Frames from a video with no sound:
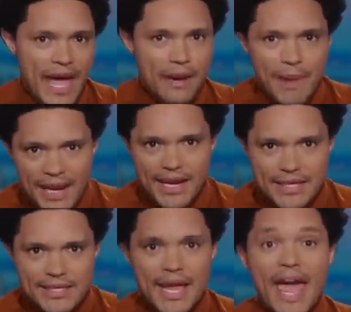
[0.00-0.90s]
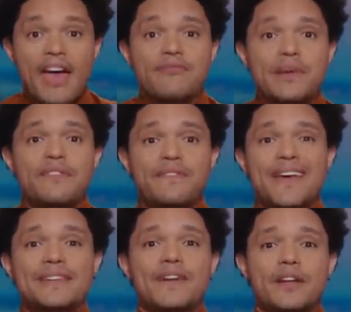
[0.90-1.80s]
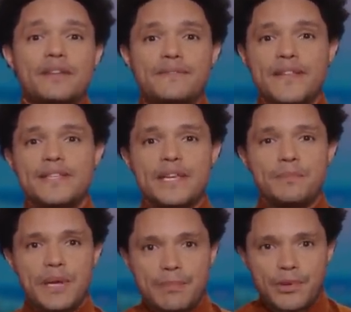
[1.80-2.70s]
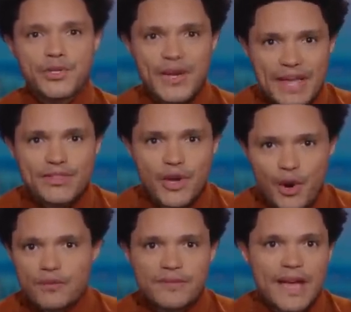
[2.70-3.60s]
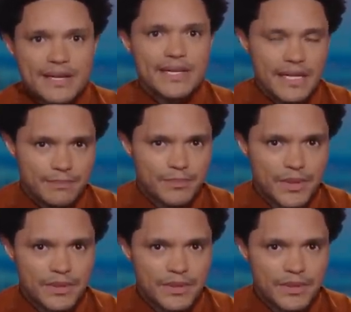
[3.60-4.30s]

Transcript: And mandates have been effective at convincing people to get the COVID vaccine,